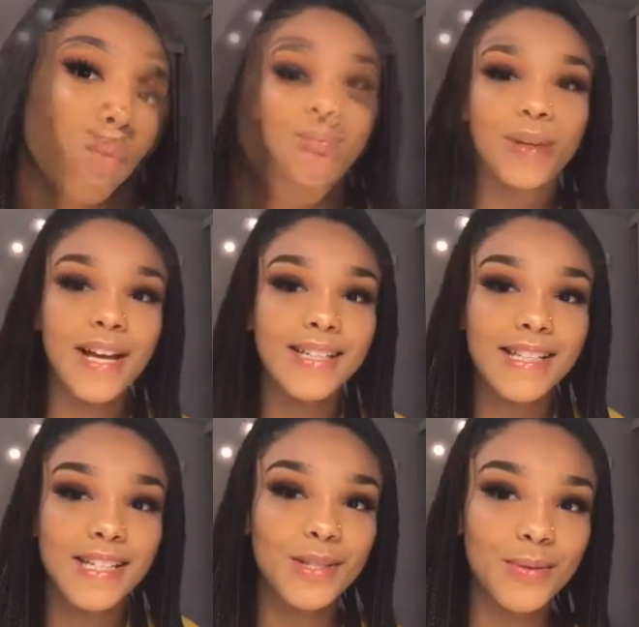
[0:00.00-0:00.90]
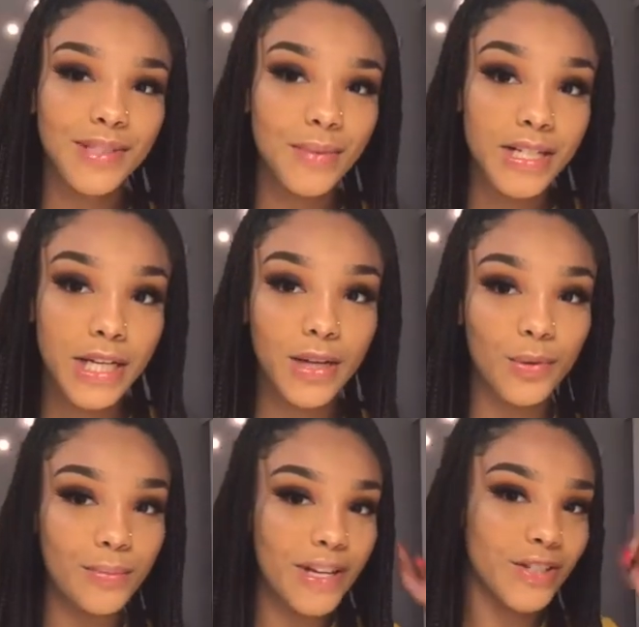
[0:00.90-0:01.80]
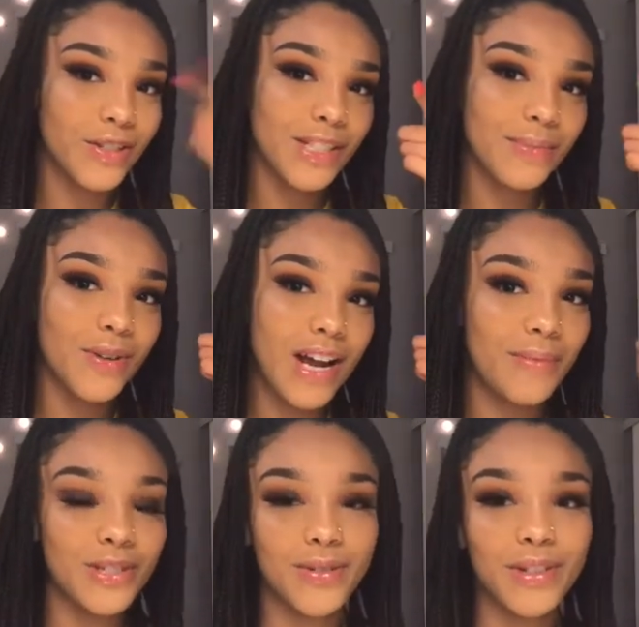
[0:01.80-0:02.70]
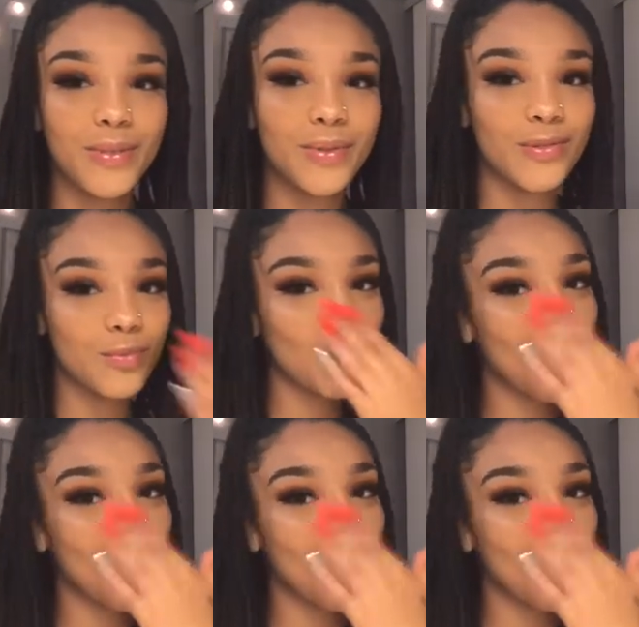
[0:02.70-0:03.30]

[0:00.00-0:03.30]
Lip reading: I hope you guys stay tuned to my channel. Make sure you subscribe and join the crew.